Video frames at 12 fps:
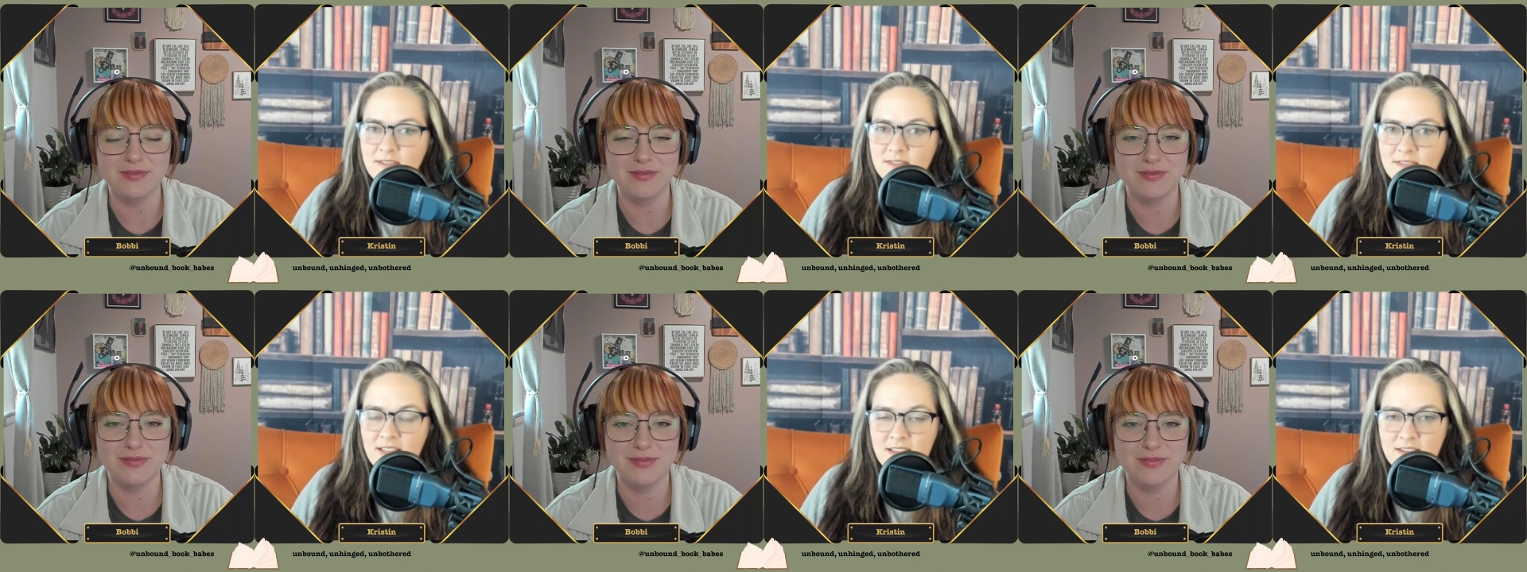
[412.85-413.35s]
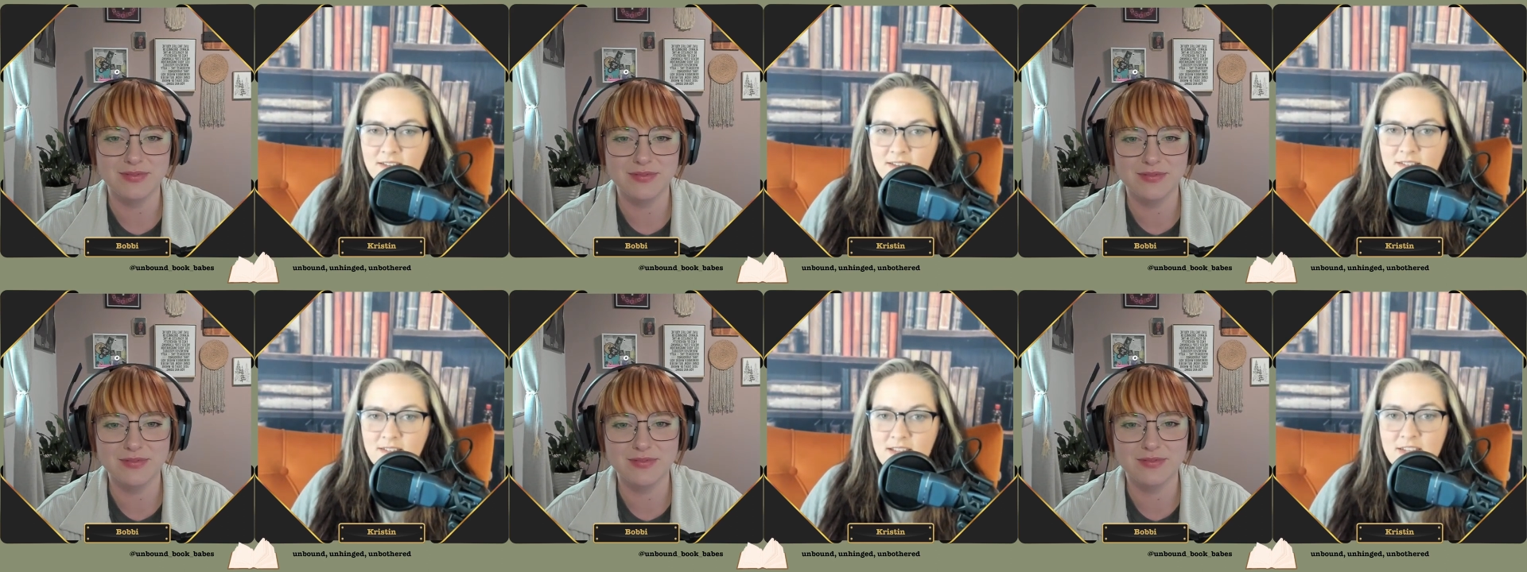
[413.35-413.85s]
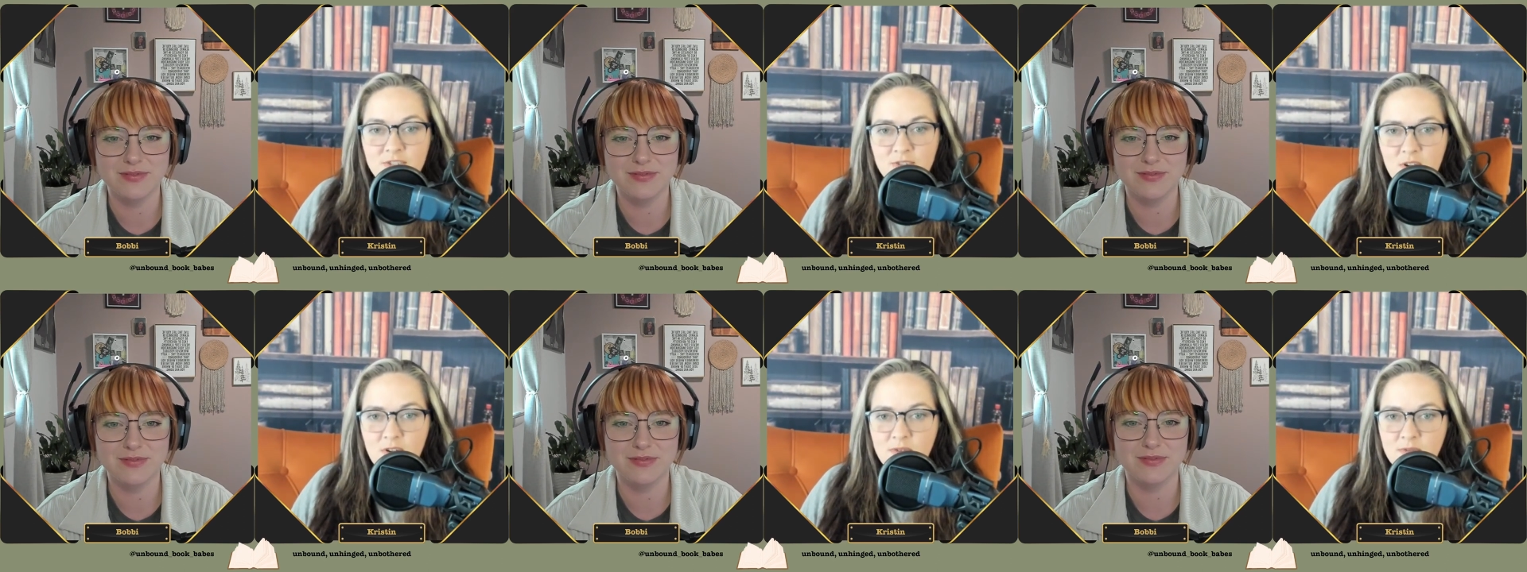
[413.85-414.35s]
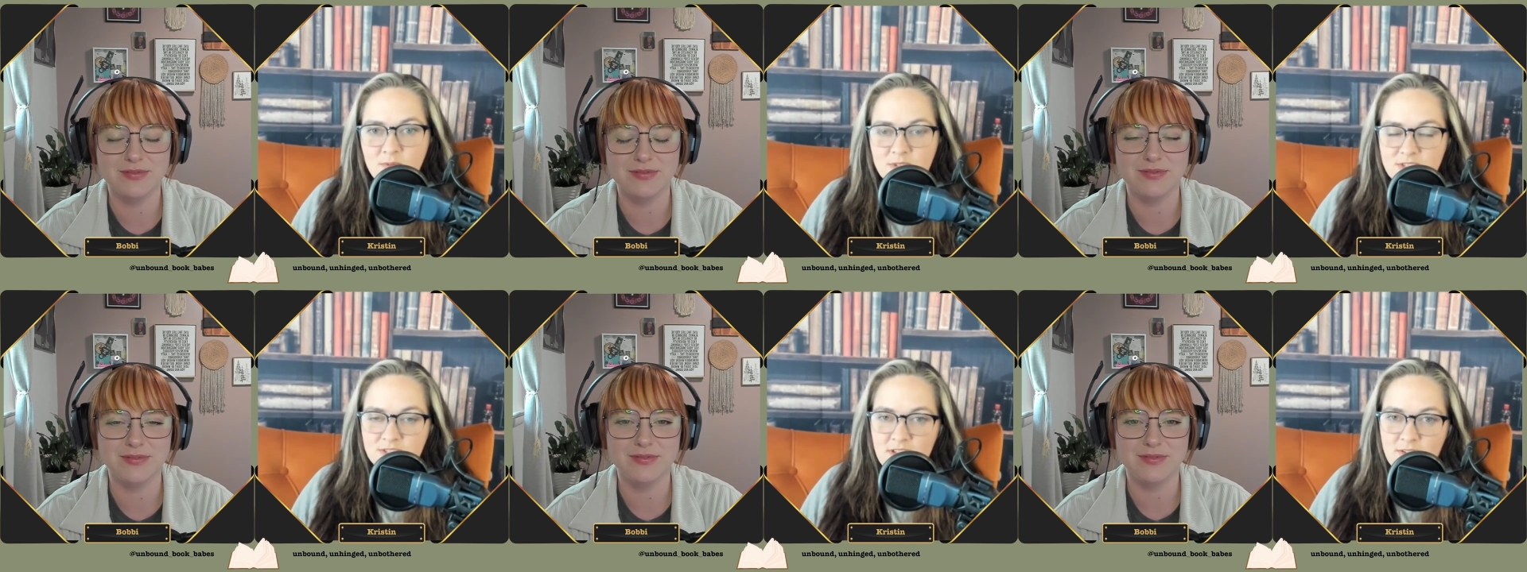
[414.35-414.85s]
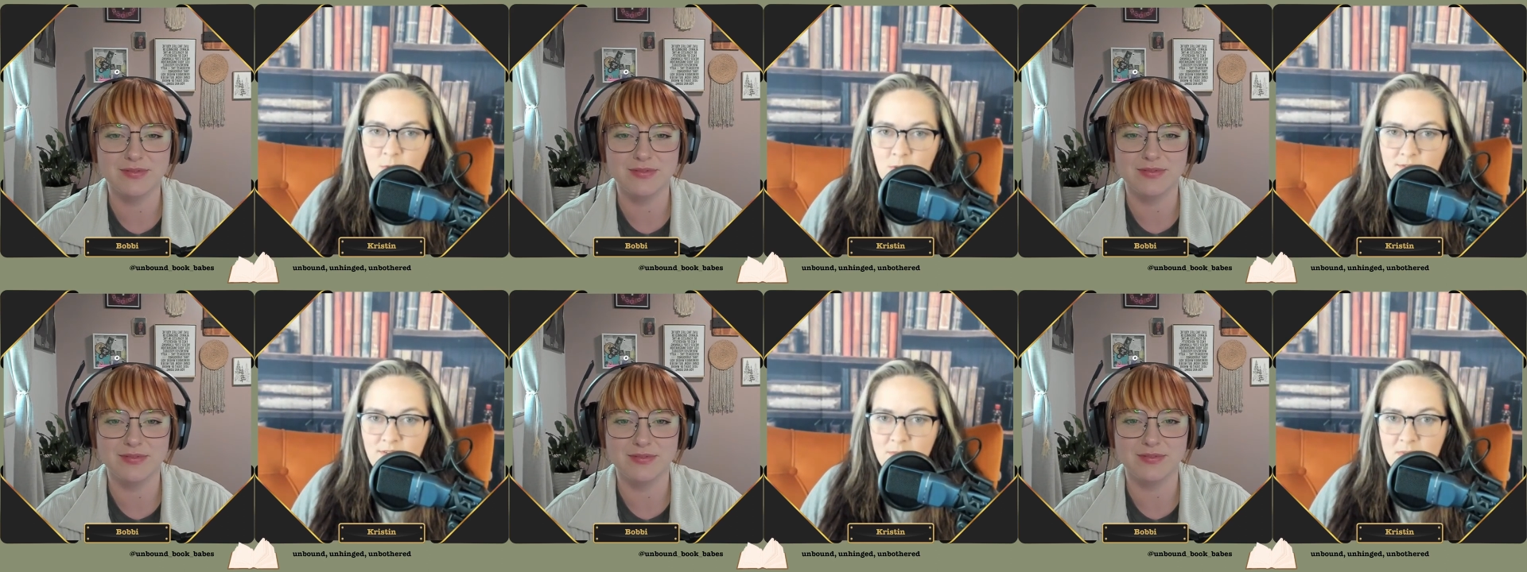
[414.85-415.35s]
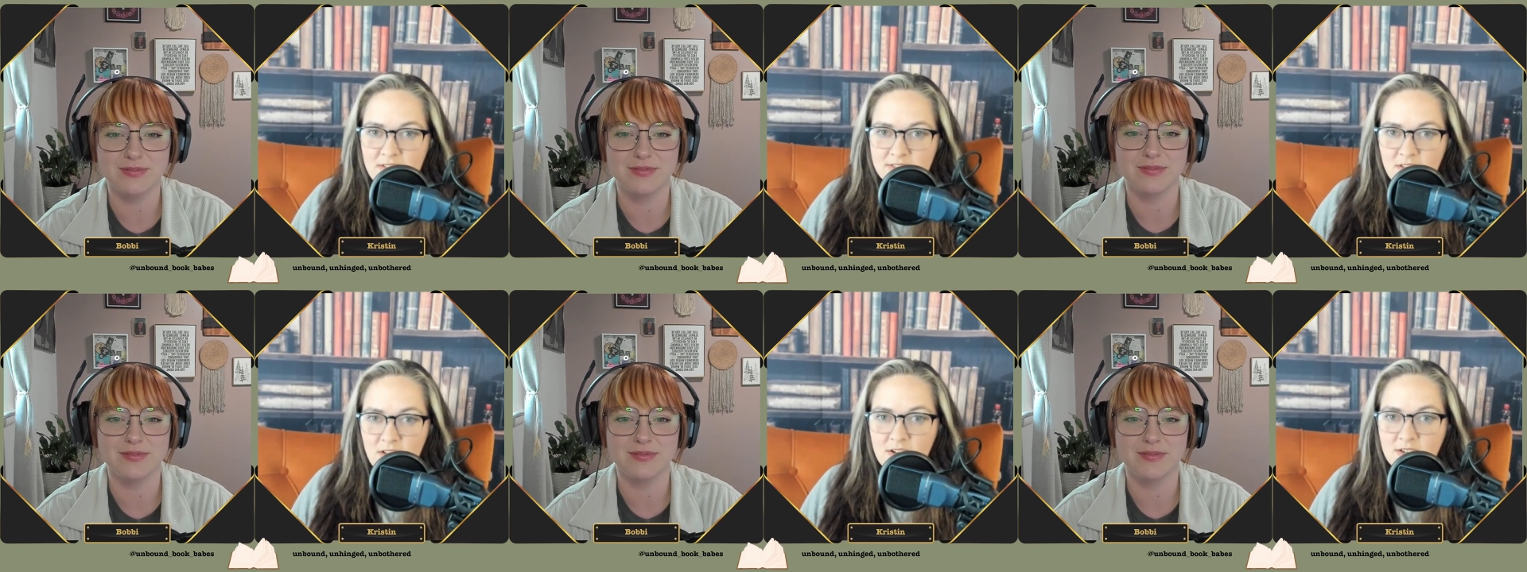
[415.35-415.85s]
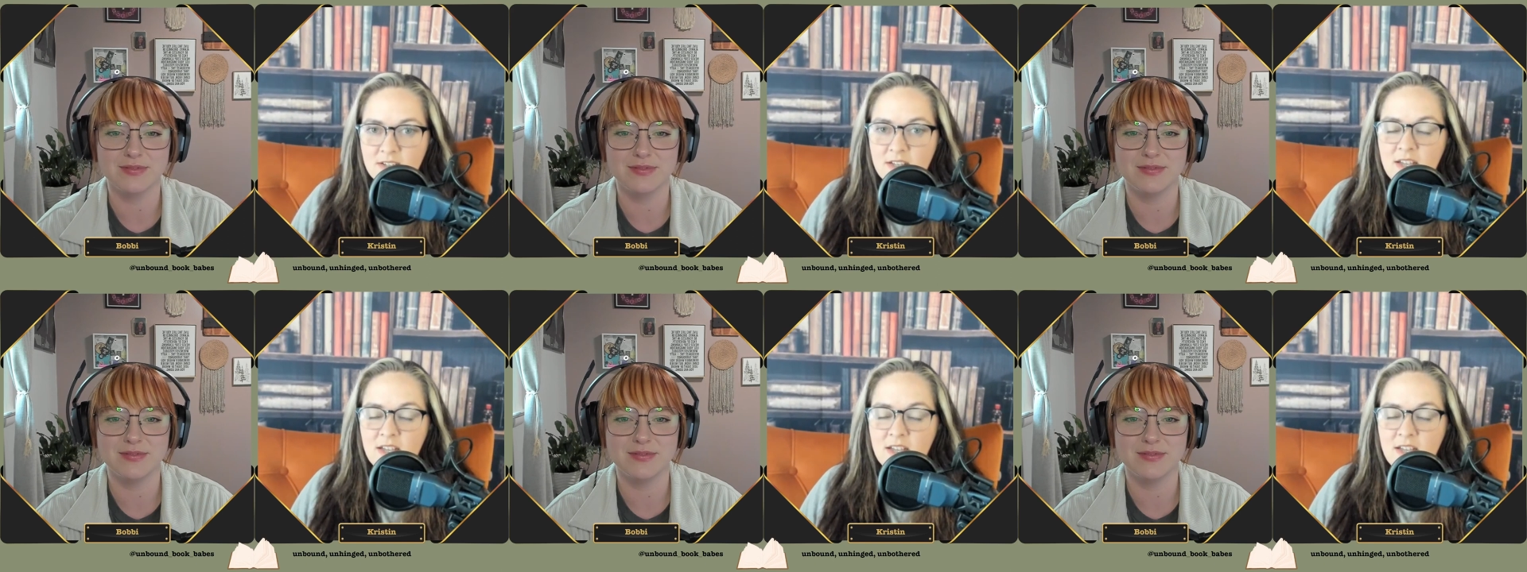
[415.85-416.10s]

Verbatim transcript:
Speaker 1: like, intro, which is like forty-five minutes long.